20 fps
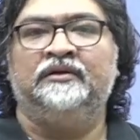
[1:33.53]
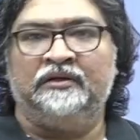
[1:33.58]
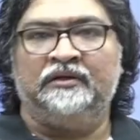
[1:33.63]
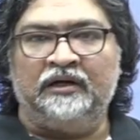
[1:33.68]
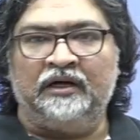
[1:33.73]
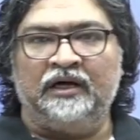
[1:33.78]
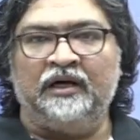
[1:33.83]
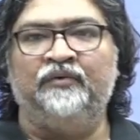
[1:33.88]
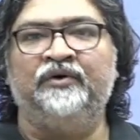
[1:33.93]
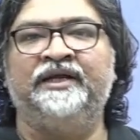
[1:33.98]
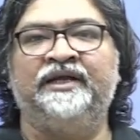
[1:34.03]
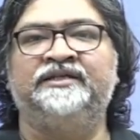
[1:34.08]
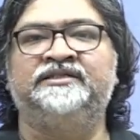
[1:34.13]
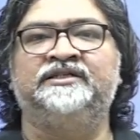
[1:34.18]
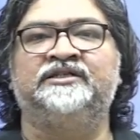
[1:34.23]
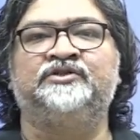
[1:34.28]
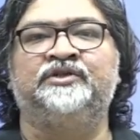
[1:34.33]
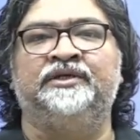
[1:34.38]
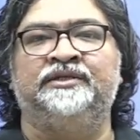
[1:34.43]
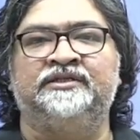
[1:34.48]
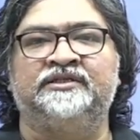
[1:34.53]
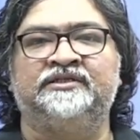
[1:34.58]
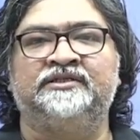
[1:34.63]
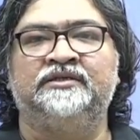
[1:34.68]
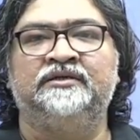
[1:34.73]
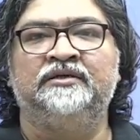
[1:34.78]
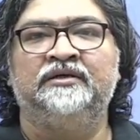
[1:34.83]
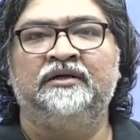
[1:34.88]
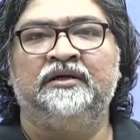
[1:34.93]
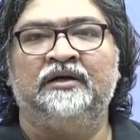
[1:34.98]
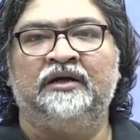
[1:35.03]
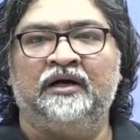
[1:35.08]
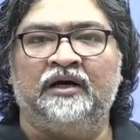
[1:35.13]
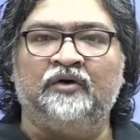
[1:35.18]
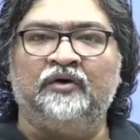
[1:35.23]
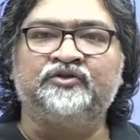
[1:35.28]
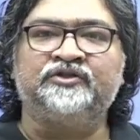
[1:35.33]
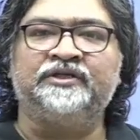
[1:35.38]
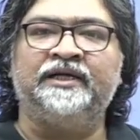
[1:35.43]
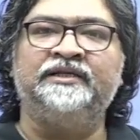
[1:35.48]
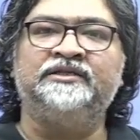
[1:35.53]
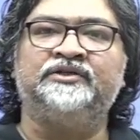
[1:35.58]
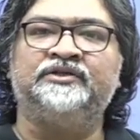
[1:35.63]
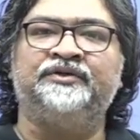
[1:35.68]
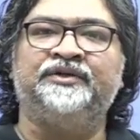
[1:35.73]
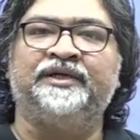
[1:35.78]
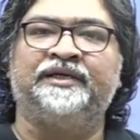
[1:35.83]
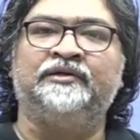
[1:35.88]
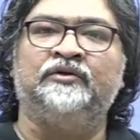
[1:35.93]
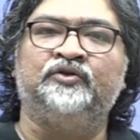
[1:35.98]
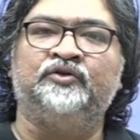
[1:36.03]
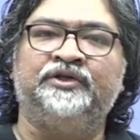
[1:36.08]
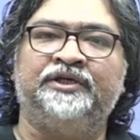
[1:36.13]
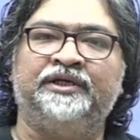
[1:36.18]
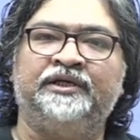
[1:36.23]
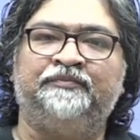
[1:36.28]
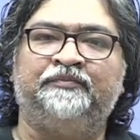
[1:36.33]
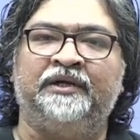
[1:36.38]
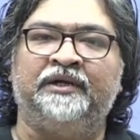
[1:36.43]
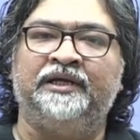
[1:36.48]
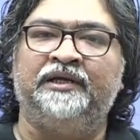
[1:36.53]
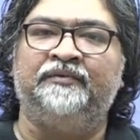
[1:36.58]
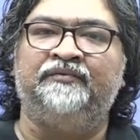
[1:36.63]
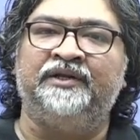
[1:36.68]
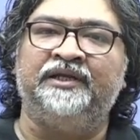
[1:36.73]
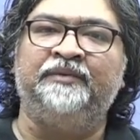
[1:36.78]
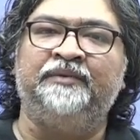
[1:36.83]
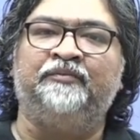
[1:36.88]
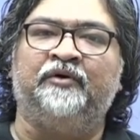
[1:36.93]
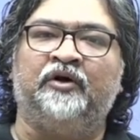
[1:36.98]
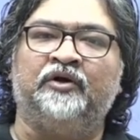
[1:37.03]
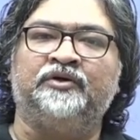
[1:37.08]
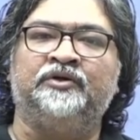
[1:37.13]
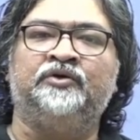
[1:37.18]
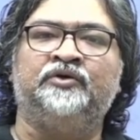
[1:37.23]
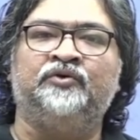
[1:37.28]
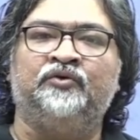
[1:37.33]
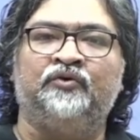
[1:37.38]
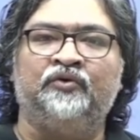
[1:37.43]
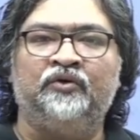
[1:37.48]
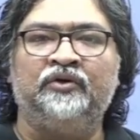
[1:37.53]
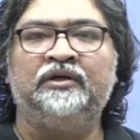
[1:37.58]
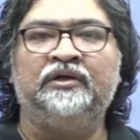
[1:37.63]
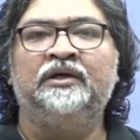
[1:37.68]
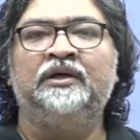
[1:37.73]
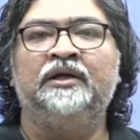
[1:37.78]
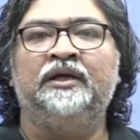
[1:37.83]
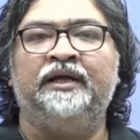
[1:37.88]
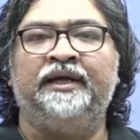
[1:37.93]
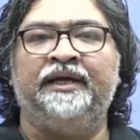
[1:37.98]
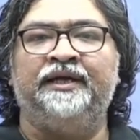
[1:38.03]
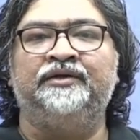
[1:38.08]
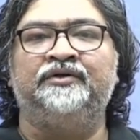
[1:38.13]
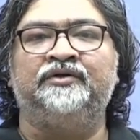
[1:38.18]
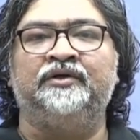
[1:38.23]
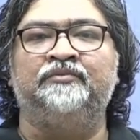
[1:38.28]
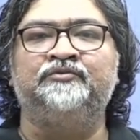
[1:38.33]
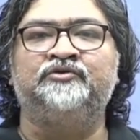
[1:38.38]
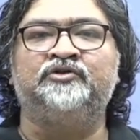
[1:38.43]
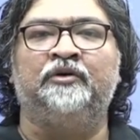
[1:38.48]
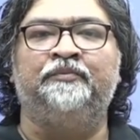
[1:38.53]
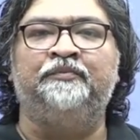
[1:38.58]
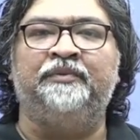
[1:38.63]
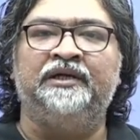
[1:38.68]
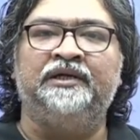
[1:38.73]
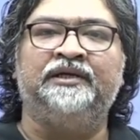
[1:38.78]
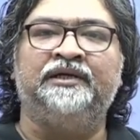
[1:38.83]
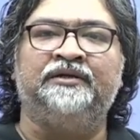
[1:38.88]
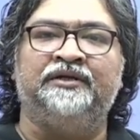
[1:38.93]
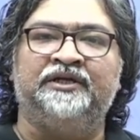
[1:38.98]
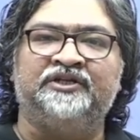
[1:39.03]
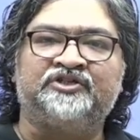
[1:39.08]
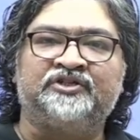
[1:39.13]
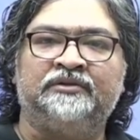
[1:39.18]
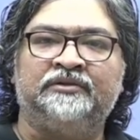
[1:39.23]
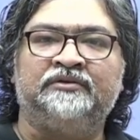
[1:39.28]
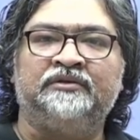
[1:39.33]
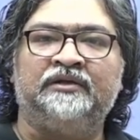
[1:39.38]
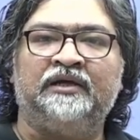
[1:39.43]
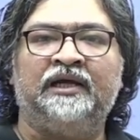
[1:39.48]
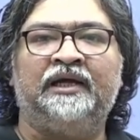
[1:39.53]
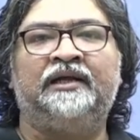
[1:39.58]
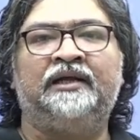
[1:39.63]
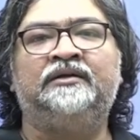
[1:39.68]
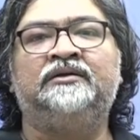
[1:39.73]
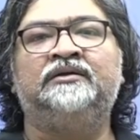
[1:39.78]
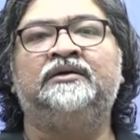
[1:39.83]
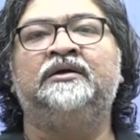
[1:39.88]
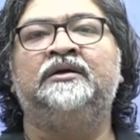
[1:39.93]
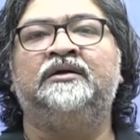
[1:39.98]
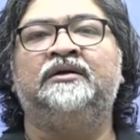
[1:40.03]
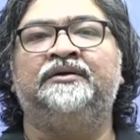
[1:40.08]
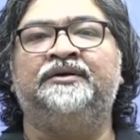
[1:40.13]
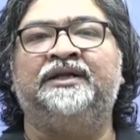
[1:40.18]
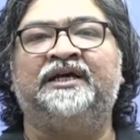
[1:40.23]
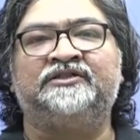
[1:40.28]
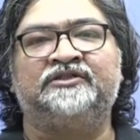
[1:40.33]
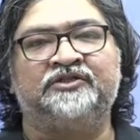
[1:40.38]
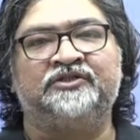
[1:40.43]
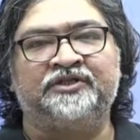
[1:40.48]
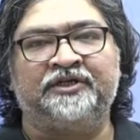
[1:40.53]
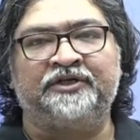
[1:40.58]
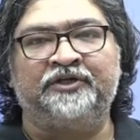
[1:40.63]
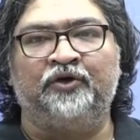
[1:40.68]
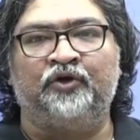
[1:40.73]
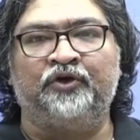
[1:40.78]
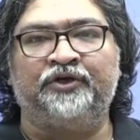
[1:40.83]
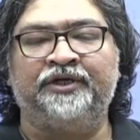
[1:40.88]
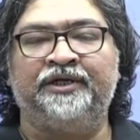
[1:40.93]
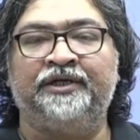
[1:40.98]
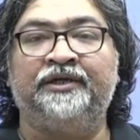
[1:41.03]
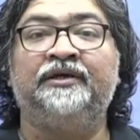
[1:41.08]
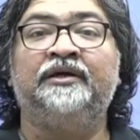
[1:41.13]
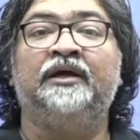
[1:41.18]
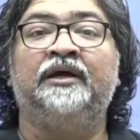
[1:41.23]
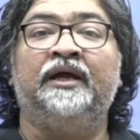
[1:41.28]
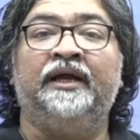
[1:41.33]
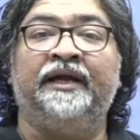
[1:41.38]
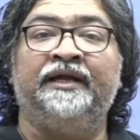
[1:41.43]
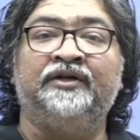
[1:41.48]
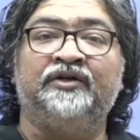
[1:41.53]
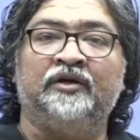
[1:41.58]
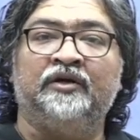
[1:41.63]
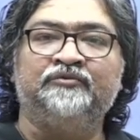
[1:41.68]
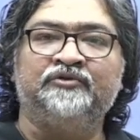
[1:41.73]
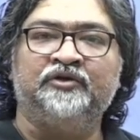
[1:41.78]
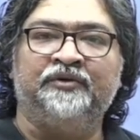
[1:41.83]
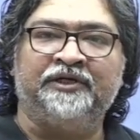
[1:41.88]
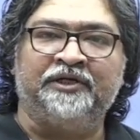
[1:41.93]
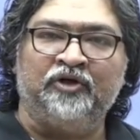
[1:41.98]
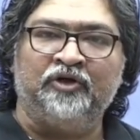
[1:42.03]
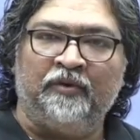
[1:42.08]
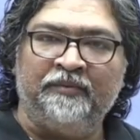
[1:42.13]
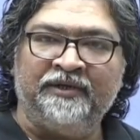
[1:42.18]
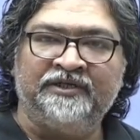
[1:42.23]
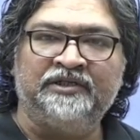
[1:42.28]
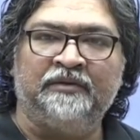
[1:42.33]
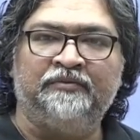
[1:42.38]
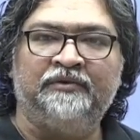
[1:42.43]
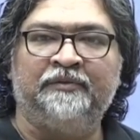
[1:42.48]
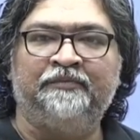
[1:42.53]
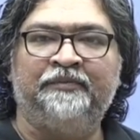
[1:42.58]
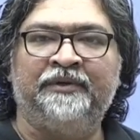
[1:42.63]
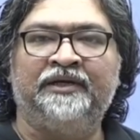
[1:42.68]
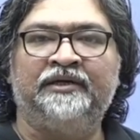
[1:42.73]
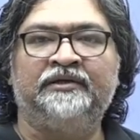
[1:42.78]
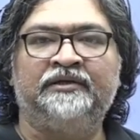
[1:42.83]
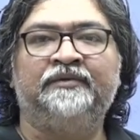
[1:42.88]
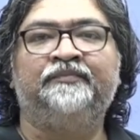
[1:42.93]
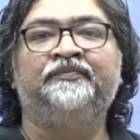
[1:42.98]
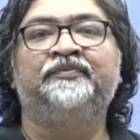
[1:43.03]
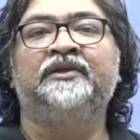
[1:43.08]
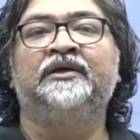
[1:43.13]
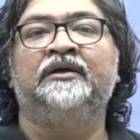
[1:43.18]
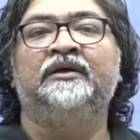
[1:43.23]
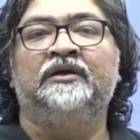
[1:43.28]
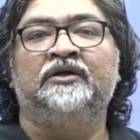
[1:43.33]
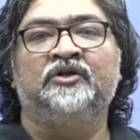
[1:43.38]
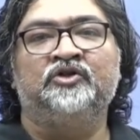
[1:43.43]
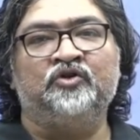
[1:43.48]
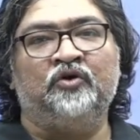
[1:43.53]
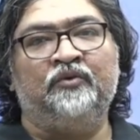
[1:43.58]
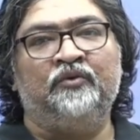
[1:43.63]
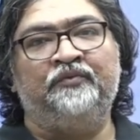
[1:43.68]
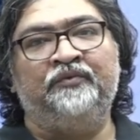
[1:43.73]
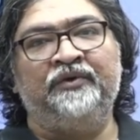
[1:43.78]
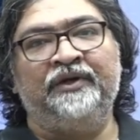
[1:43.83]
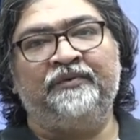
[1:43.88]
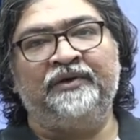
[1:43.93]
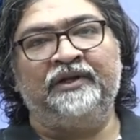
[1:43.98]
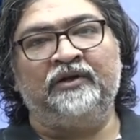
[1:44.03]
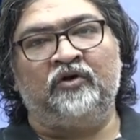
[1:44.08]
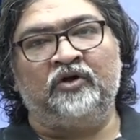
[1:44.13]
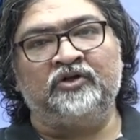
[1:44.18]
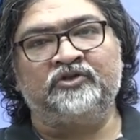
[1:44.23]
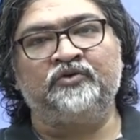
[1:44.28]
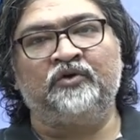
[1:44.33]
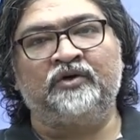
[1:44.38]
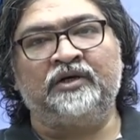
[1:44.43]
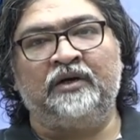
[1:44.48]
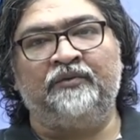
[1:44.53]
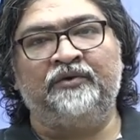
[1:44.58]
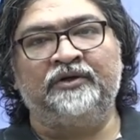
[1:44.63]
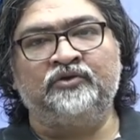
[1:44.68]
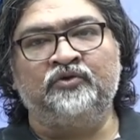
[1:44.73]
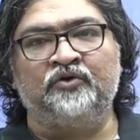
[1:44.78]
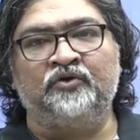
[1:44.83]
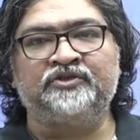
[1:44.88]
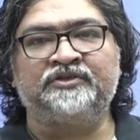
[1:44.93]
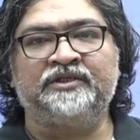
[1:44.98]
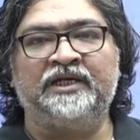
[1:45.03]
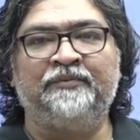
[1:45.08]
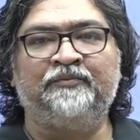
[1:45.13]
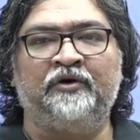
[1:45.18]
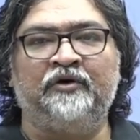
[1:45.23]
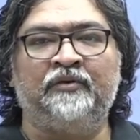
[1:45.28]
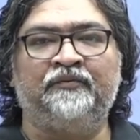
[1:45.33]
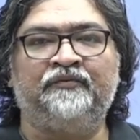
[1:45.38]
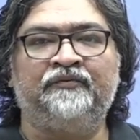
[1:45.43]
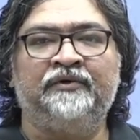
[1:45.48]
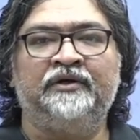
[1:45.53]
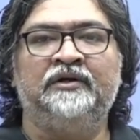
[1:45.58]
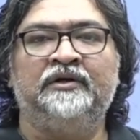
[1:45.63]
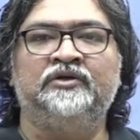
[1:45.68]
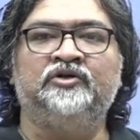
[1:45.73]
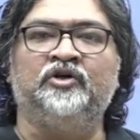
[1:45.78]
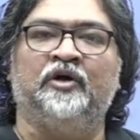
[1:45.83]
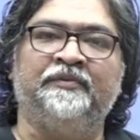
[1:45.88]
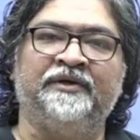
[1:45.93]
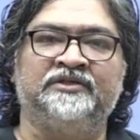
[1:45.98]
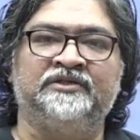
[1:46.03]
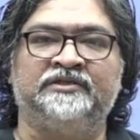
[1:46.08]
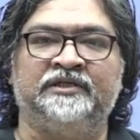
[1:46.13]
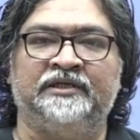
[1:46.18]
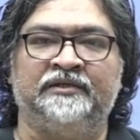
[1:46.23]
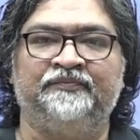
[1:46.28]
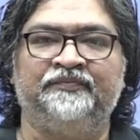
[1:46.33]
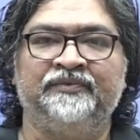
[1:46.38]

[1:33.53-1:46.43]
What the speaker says: our existence, how science and technology play a very important role in terms of building nation and national security, in terms of economic development. So we will also cover those type of topics there.